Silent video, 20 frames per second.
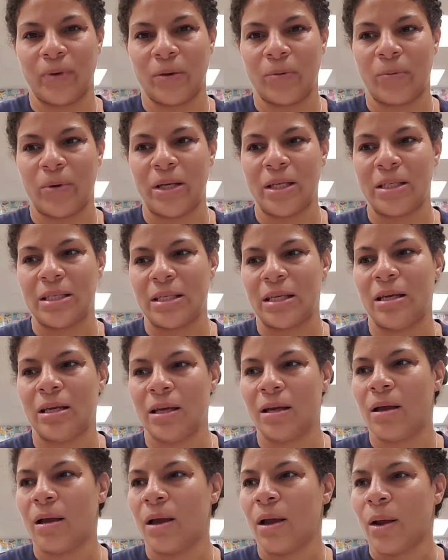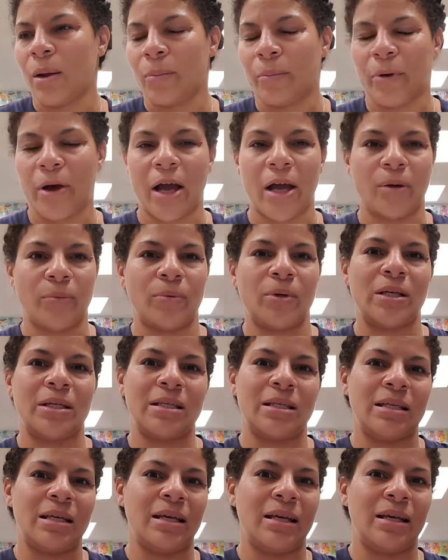We see bread, we
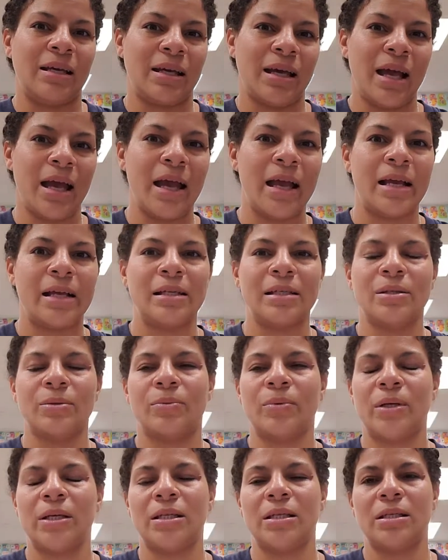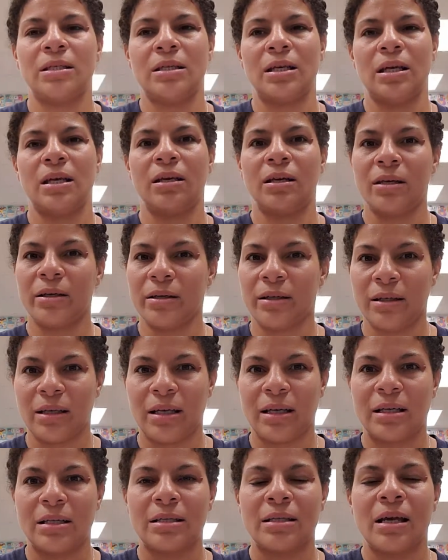see cakes, we see
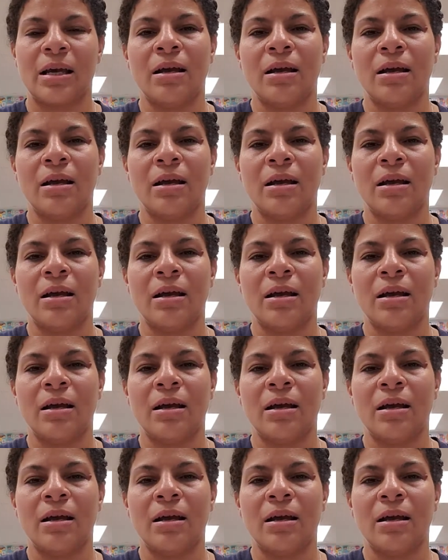cookies.